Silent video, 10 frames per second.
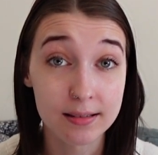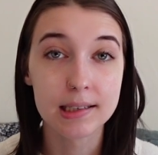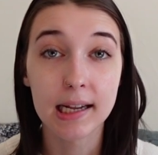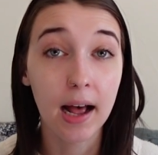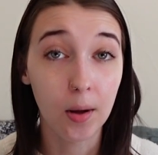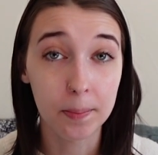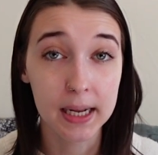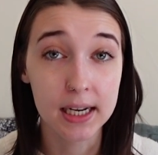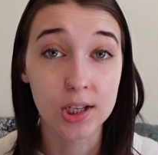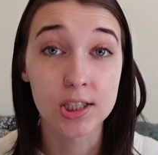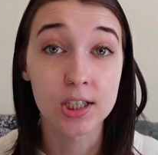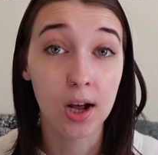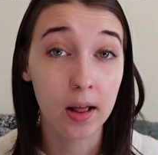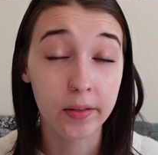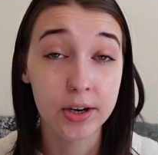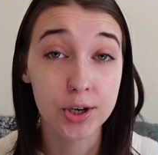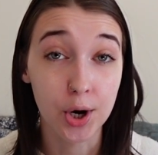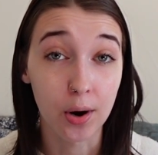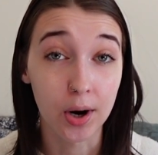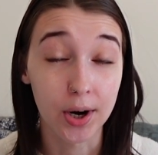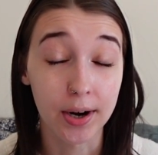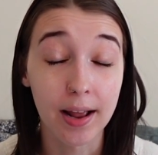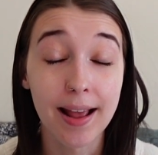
to helping Scotland Yard